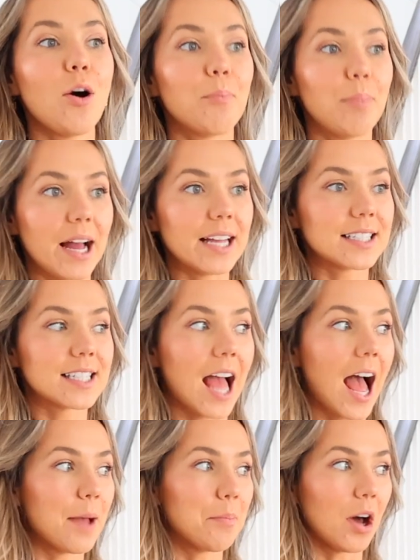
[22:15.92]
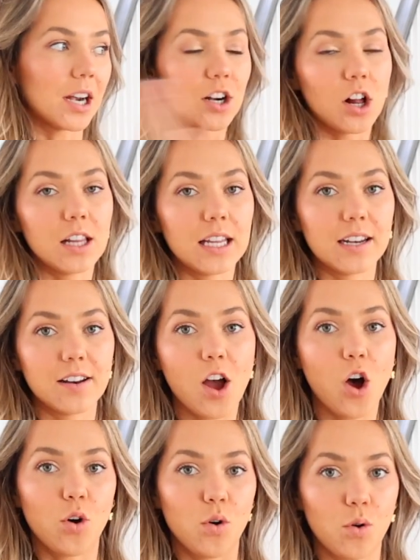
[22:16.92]
but I bought it all in
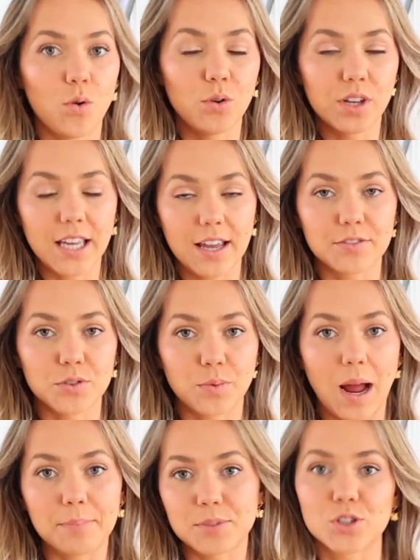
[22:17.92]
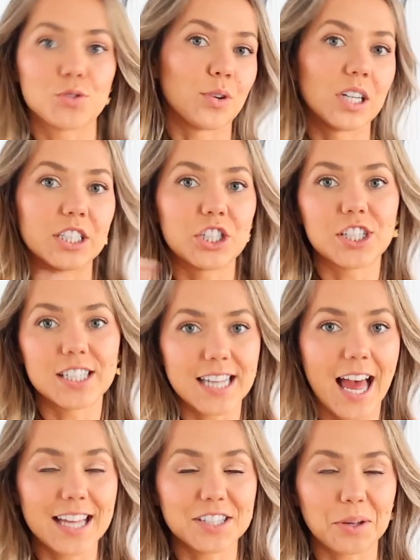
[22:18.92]
a whole gift wrap storage
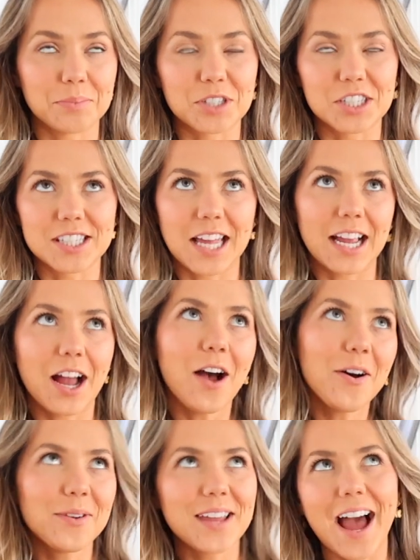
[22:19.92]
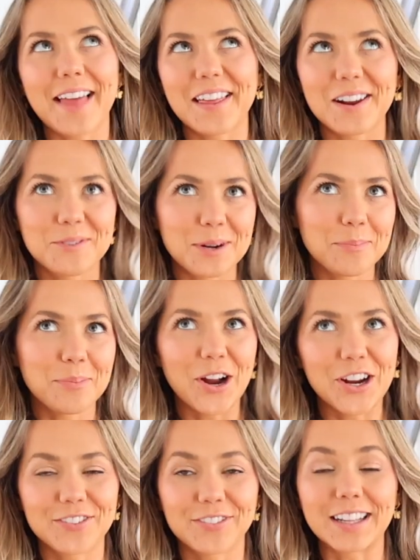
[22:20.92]
set, so I'm just like, oh yeah, that'll work
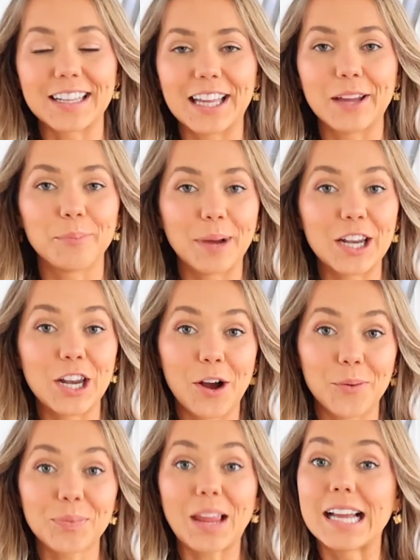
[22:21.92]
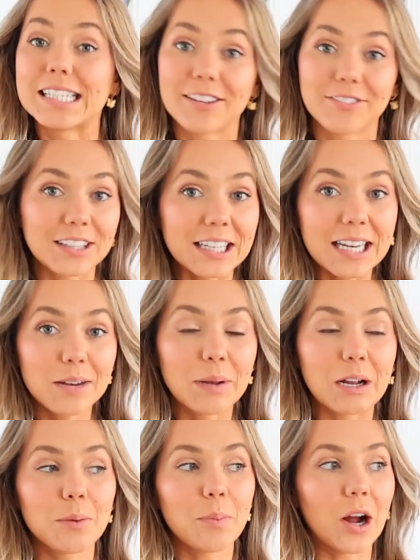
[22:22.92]
perfectly. But no, I definitely need a
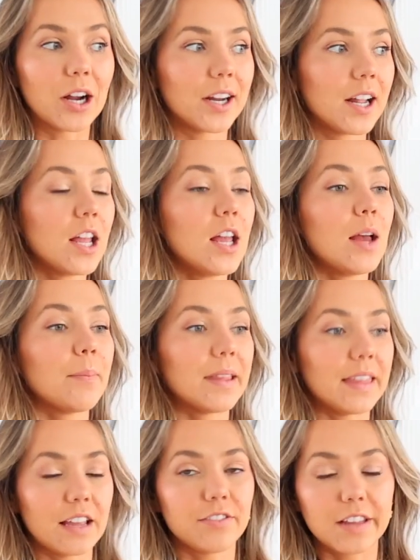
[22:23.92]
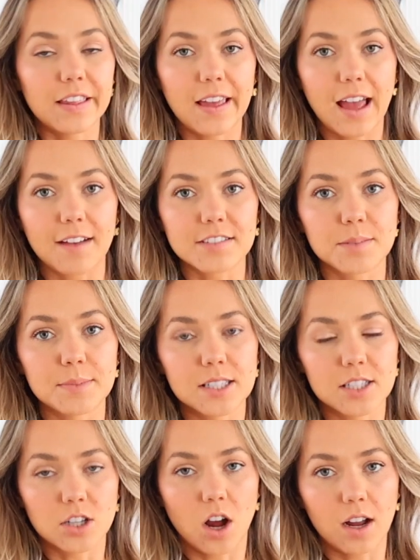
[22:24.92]
bigger part, but thankfully they have some in
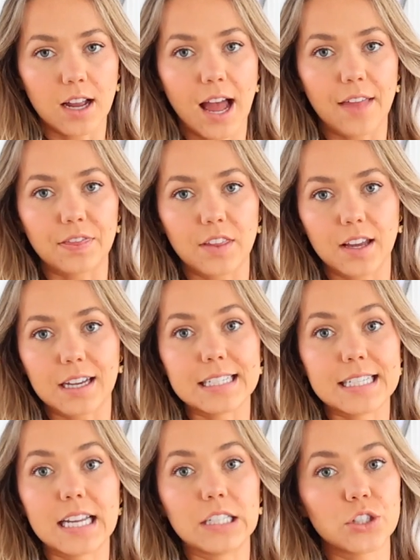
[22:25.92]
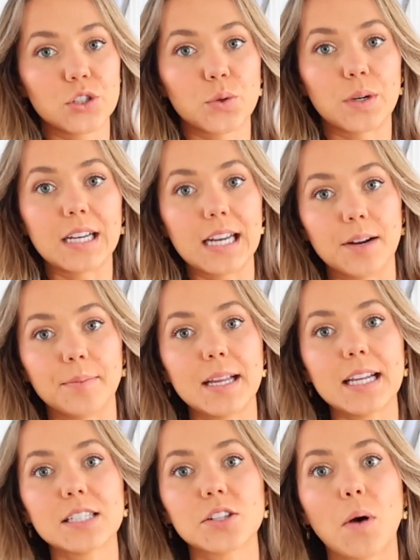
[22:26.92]
stock at the Container Store near
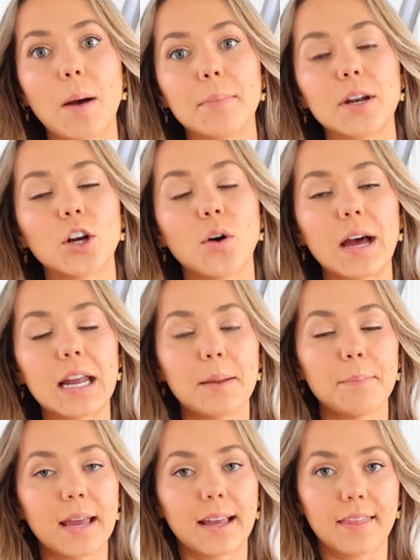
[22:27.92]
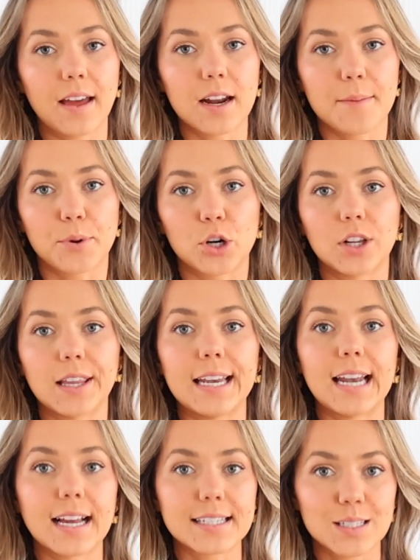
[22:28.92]
me, so I'm gonna go ahead and pick that up early
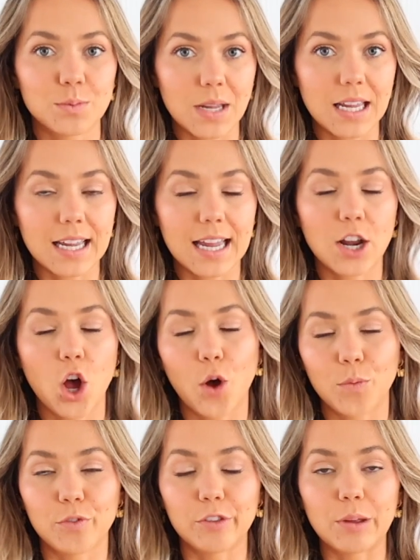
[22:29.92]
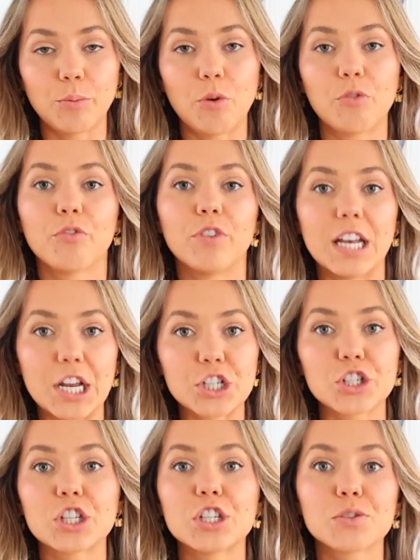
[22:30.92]
next week, and hopefully we'll finish
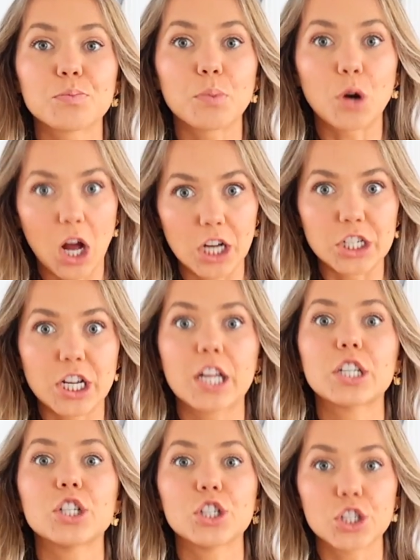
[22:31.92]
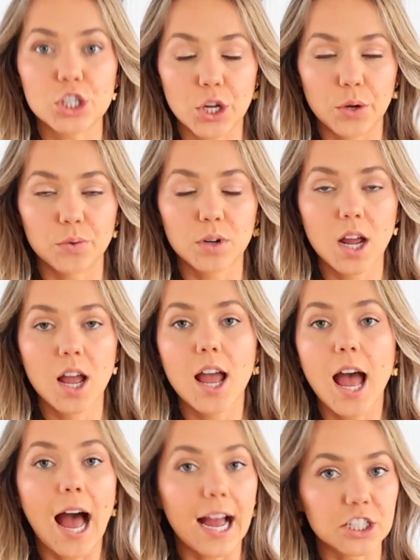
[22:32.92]
this project soon.
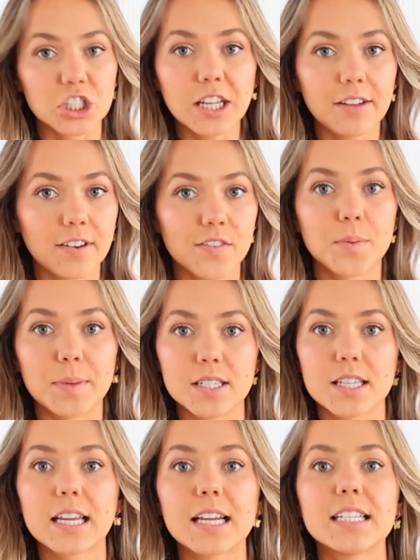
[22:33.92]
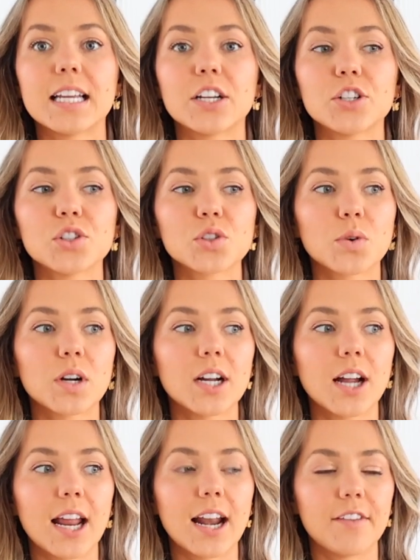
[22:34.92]
I actually have never been to the Container Store,
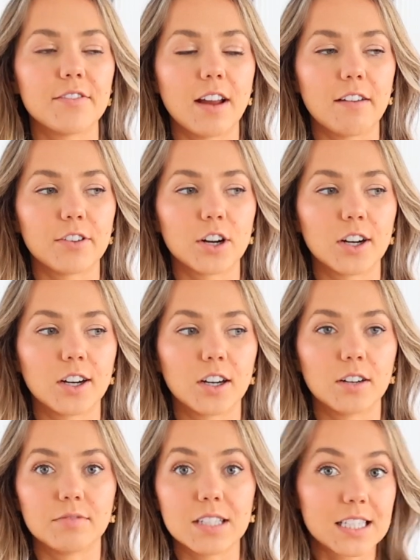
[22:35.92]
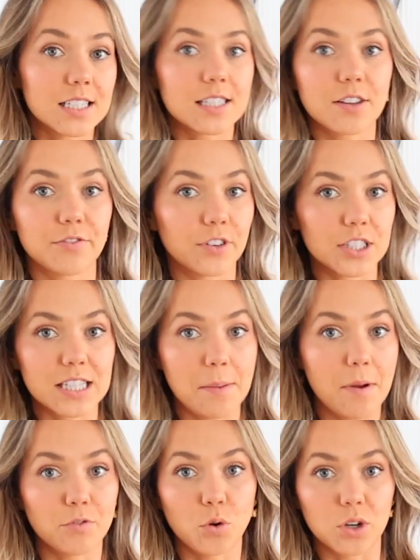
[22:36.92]
and I've never, this is the first time
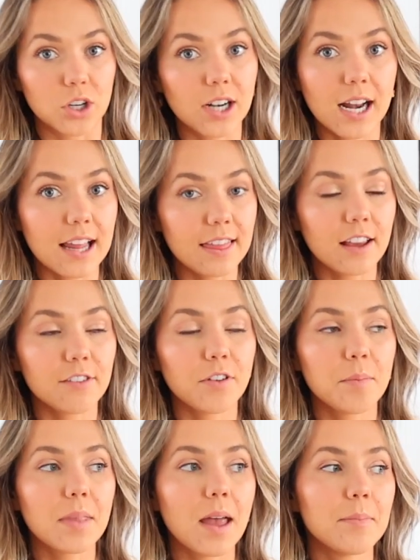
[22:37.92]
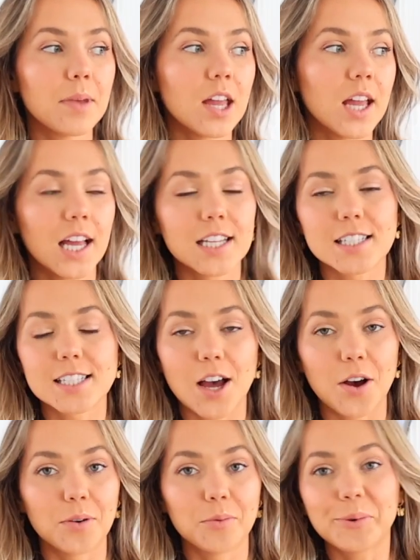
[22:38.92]
I've ordered anything from them,
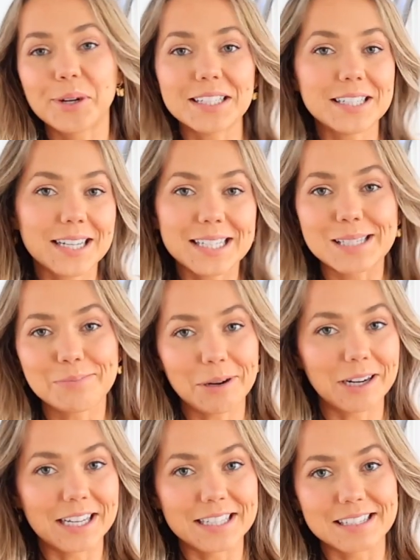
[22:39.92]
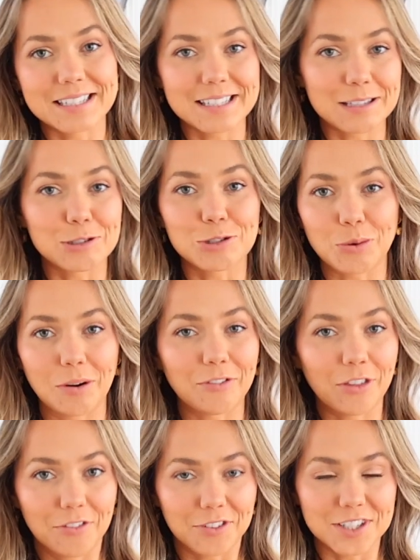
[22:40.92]
so we'll get to experience the store
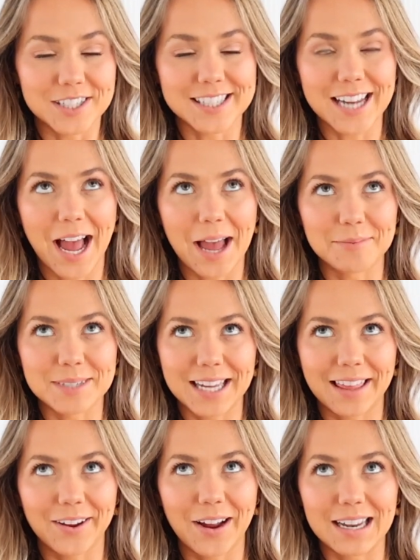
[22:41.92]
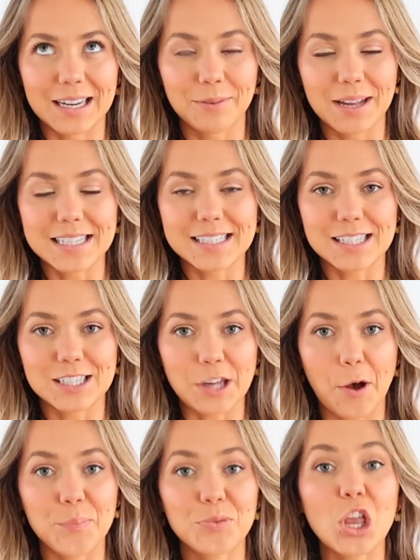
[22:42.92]
for the first time together anyways,
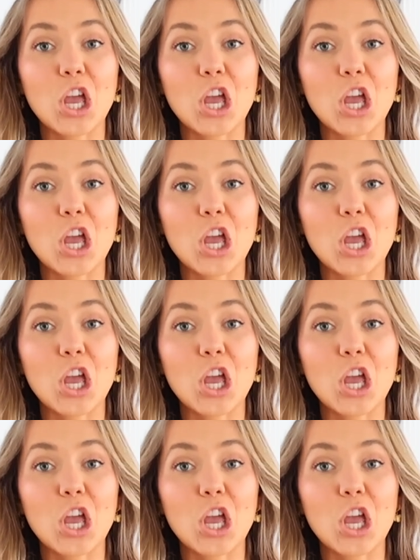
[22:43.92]
so